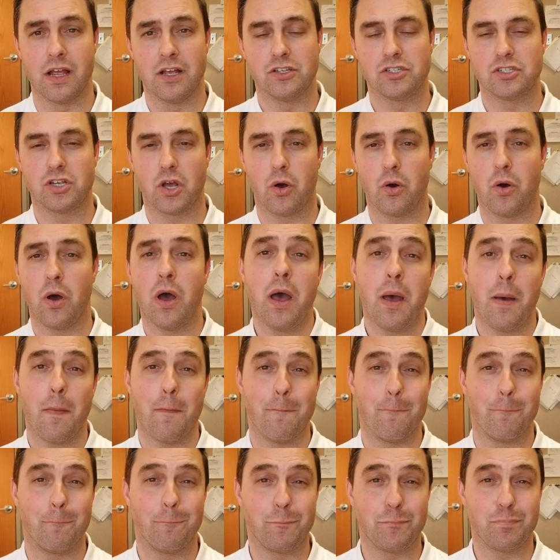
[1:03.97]
So
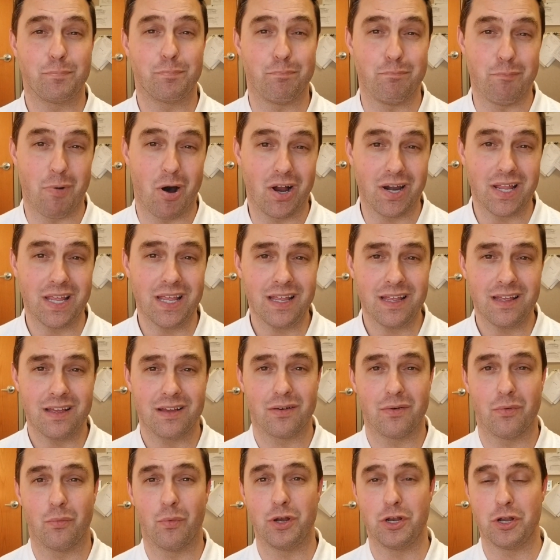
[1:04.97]
money,
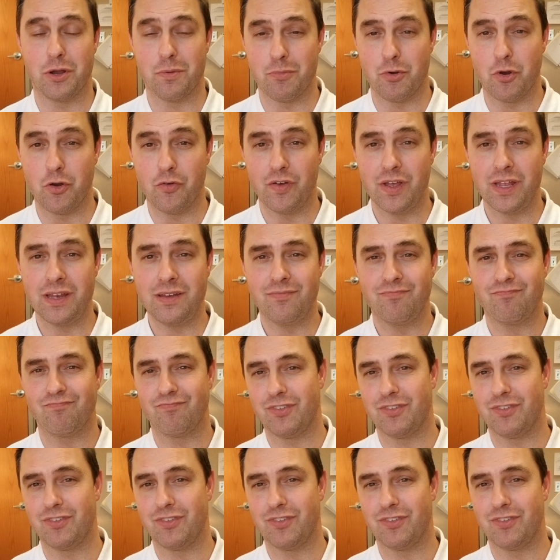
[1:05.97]
when you're moving,